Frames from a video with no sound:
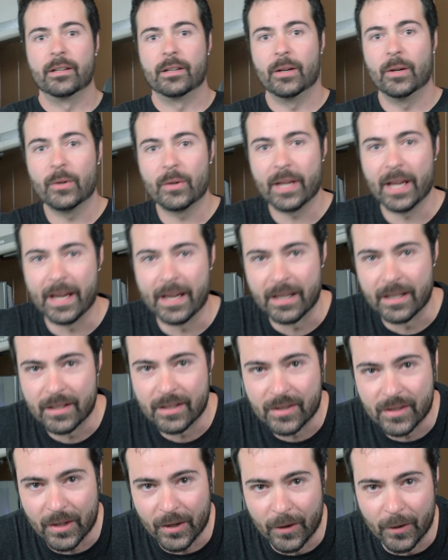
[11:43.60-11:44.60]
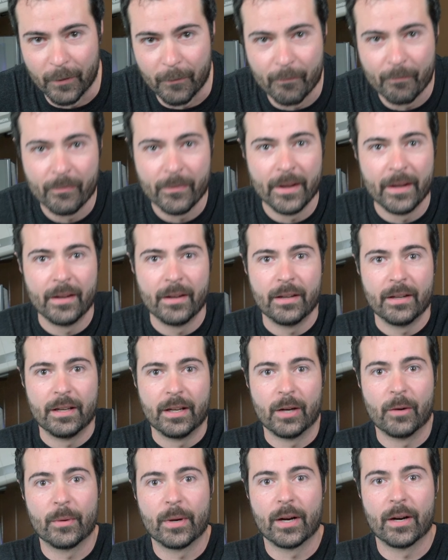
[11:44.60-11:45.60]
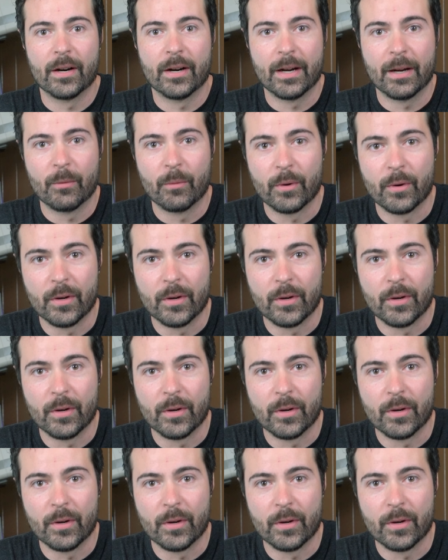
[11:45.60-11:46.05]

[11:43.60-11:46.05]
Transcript: Okay, so here we are, and we're